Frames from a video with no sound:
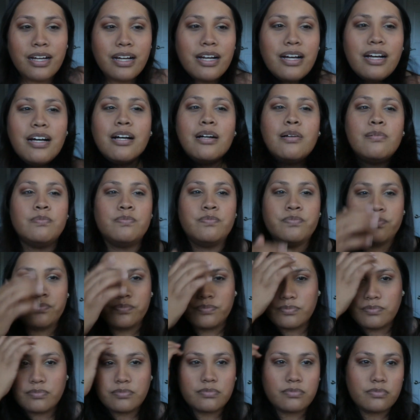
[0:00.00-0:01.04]
So
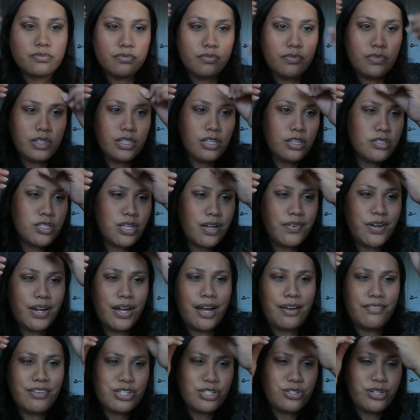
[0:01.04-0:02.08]
I
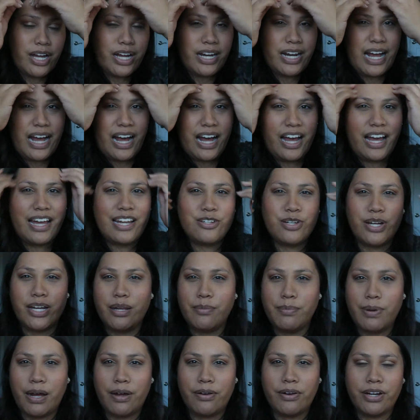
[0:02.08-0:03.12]
haven't tried a hydrating
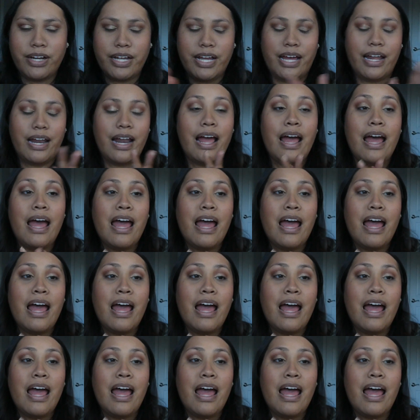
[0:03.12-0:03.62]
powder yet.